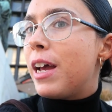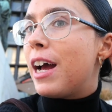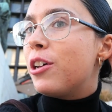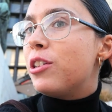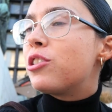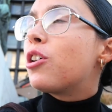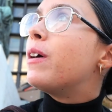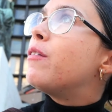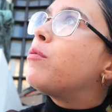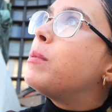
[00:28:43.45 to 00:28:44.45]
I only saw
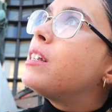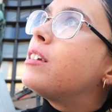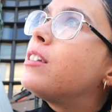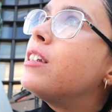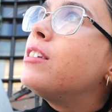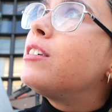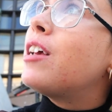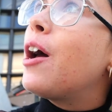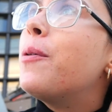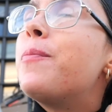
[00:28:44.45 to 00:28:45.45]
it from a distance, so
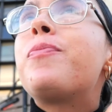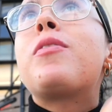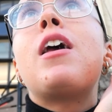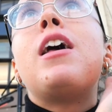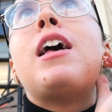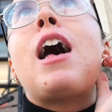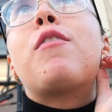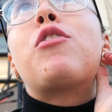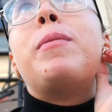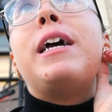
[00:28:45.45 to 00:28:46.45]
I've
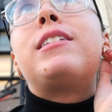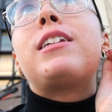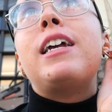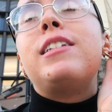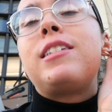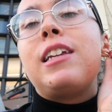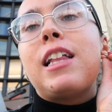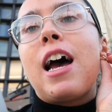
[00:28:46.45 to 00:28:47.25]
come here tonight to see that.